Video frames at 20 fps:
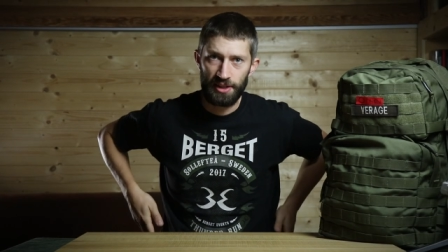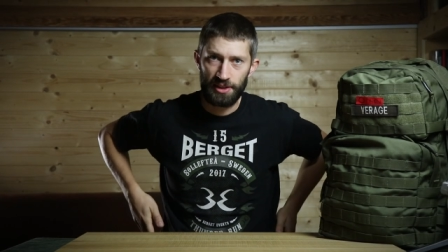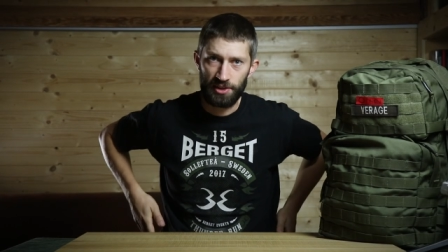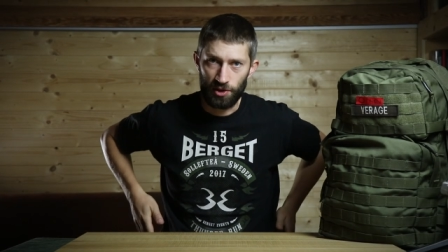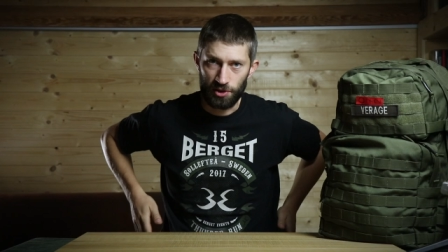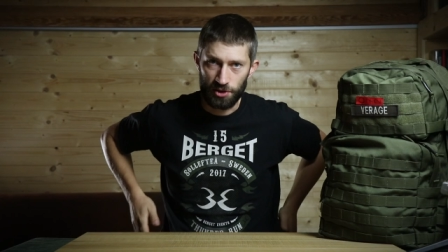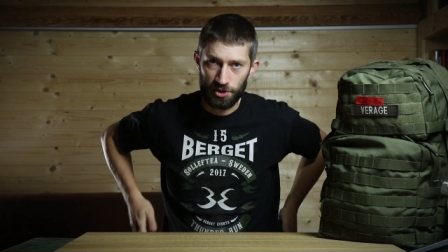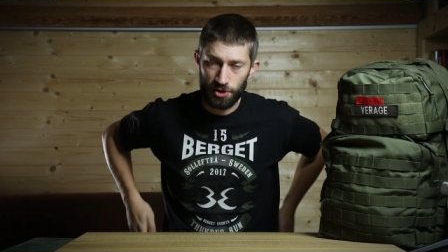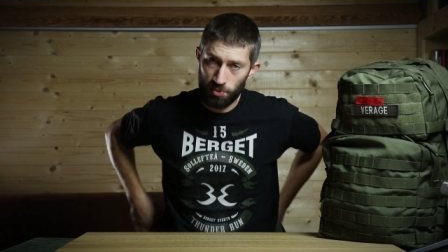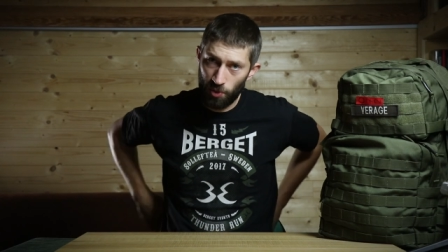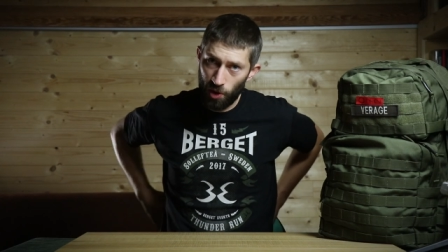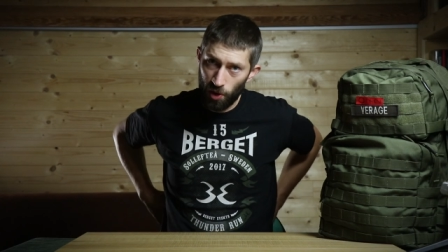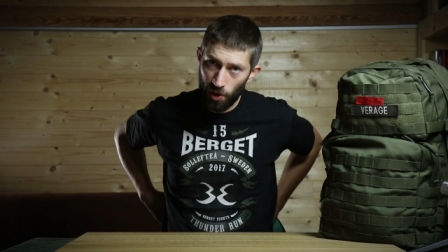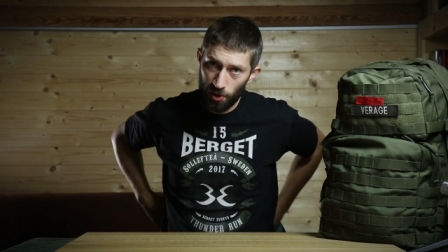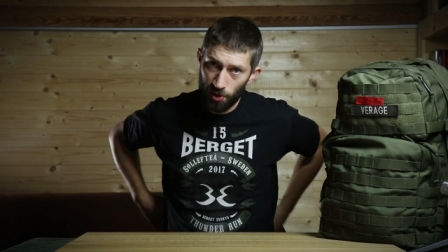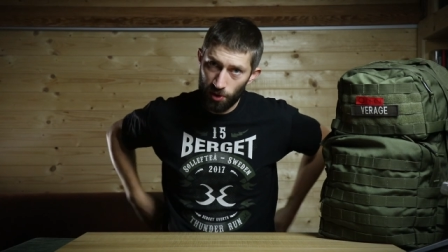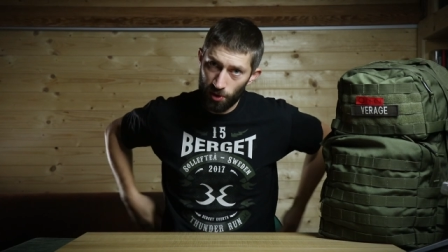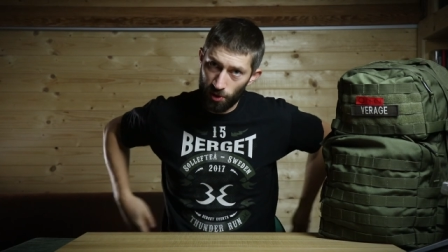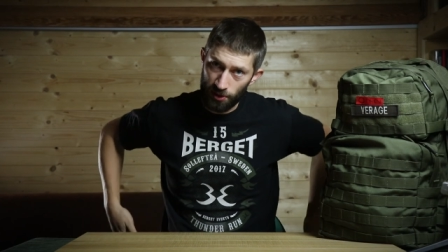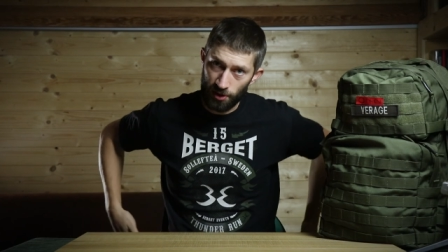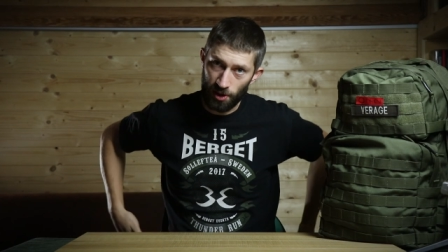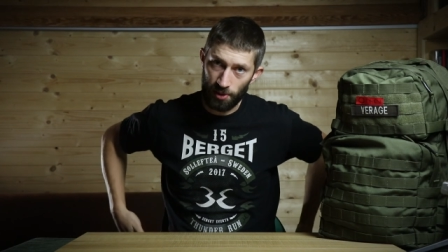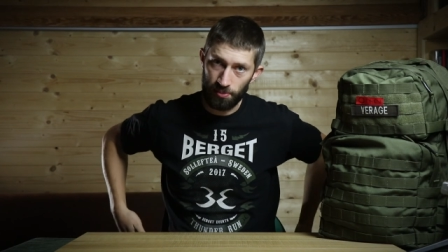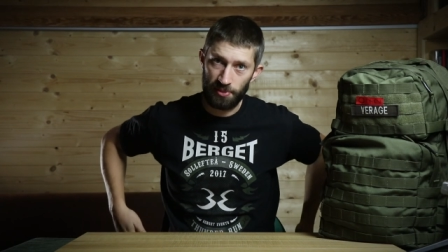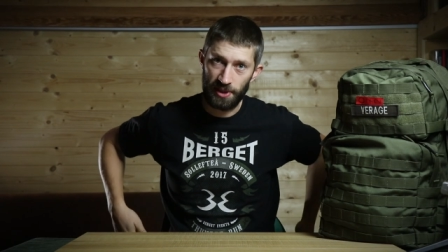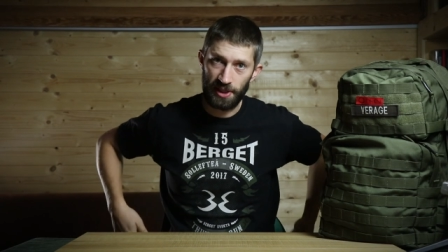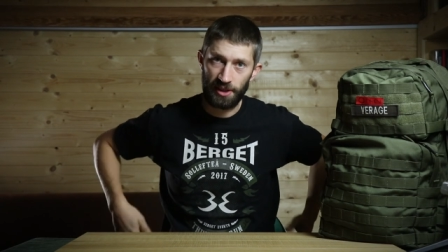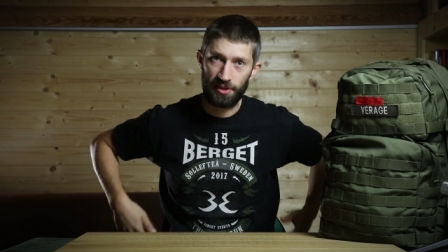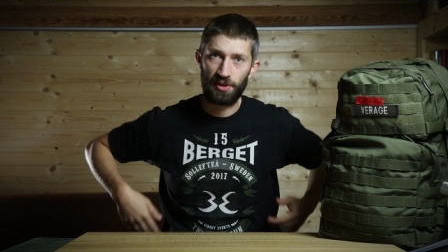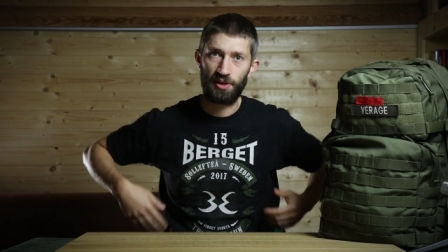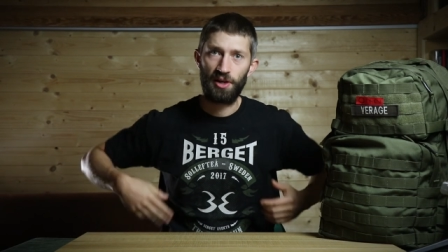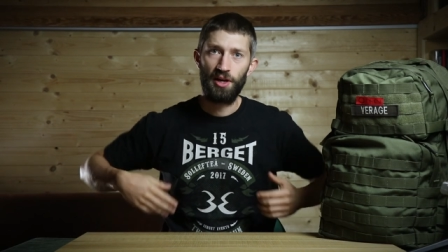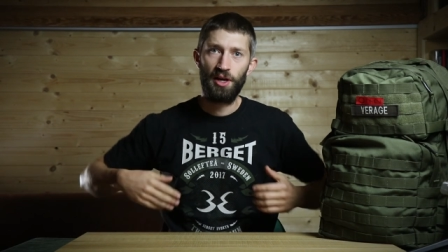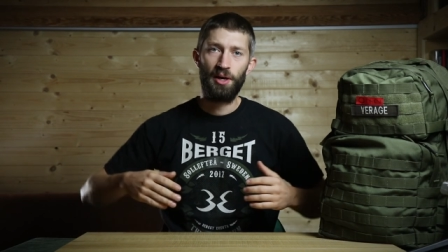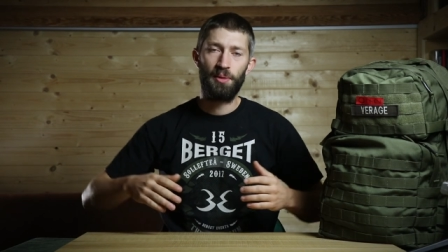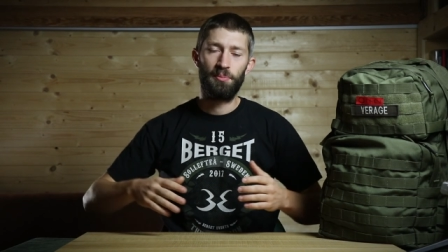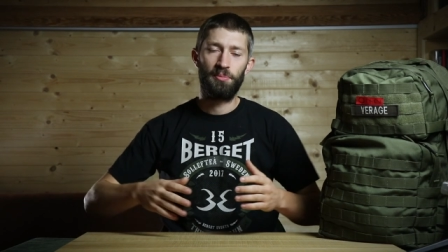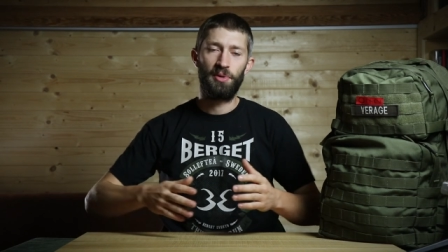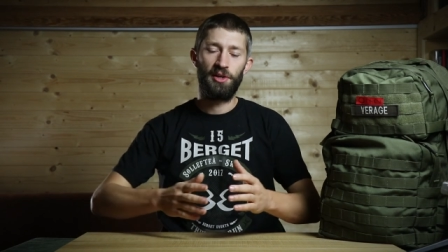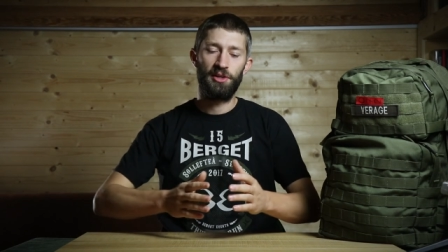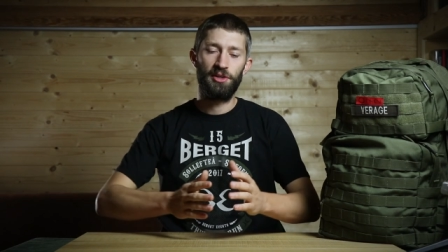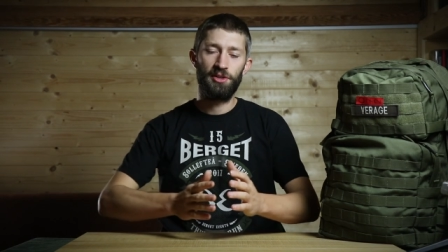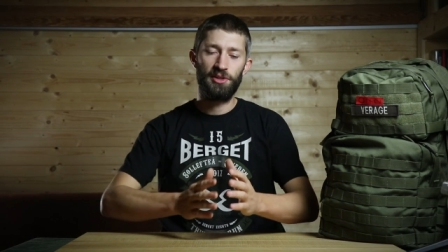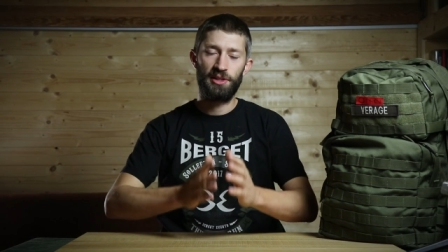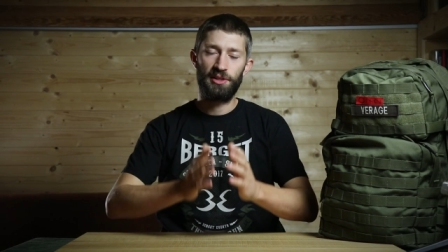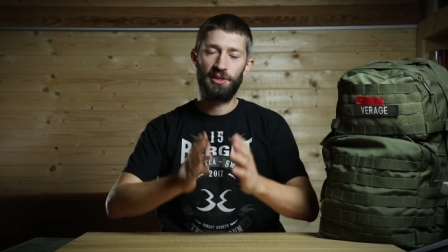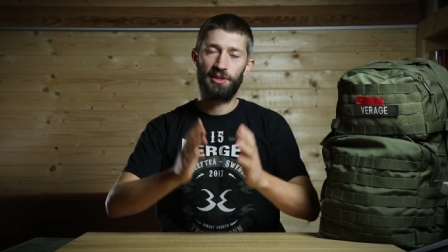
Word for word: not smaller or not bigger but